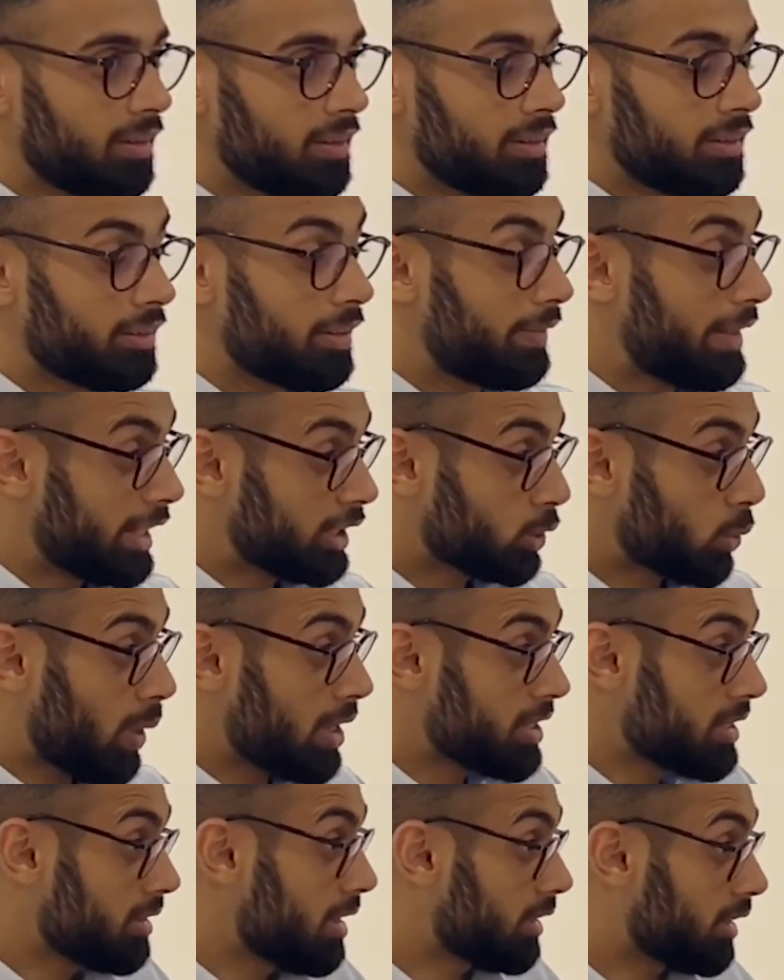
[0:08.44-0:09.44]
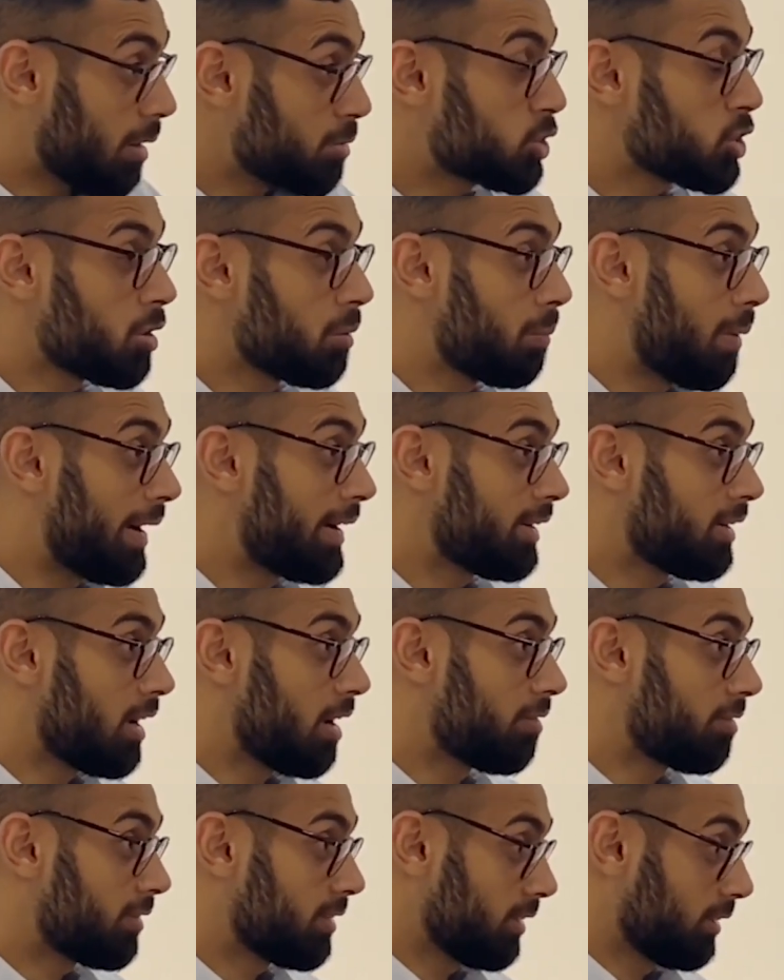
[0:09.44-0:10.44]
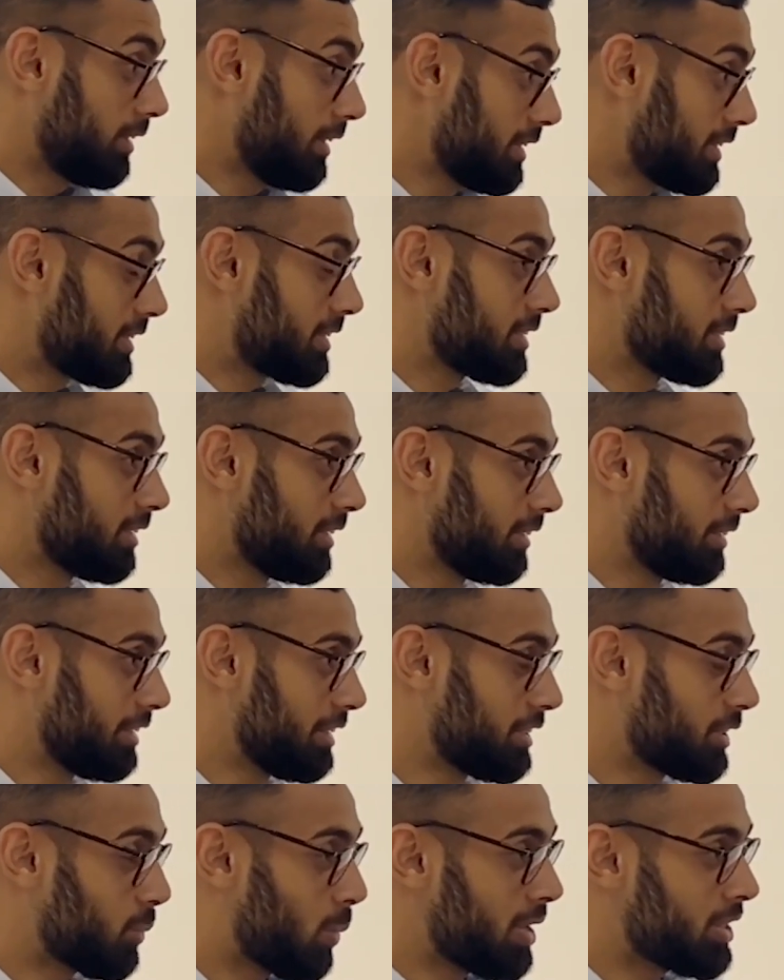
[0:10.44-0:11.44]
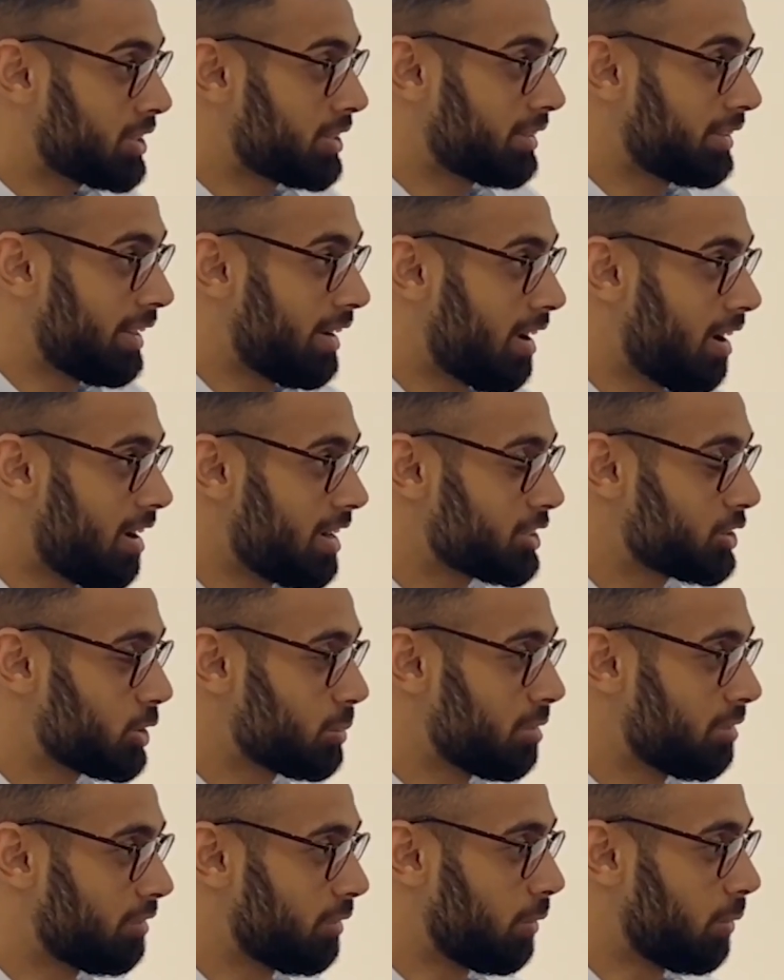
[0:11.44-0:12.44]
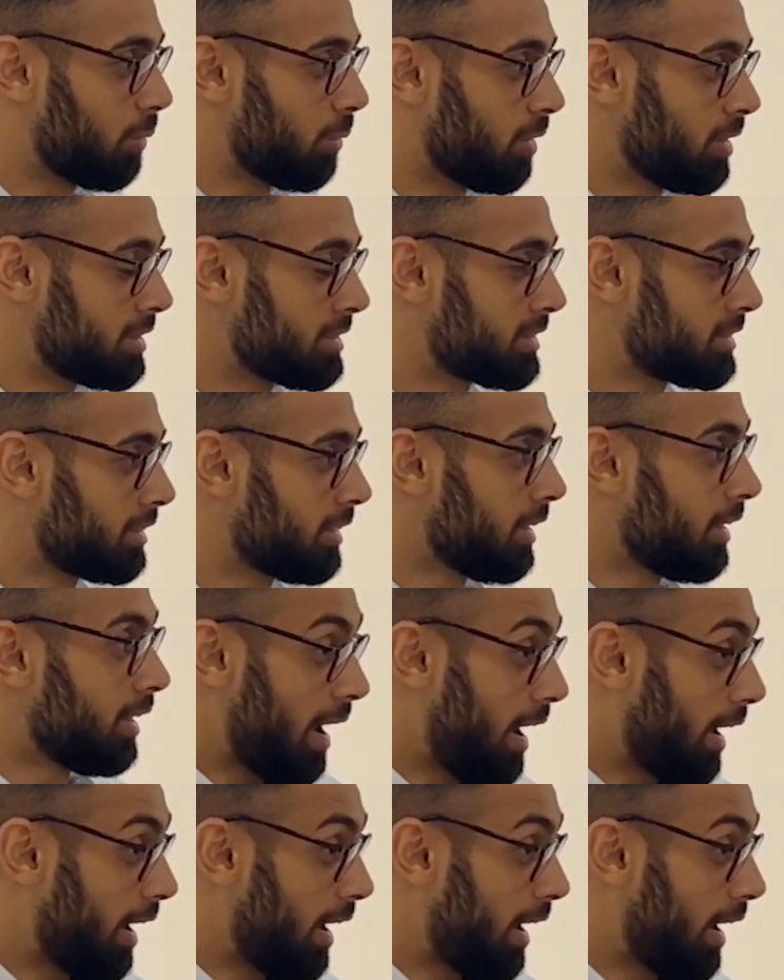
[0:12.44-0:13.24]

the next question that comes to my mind after this uh, this question that I asked you before was, uh,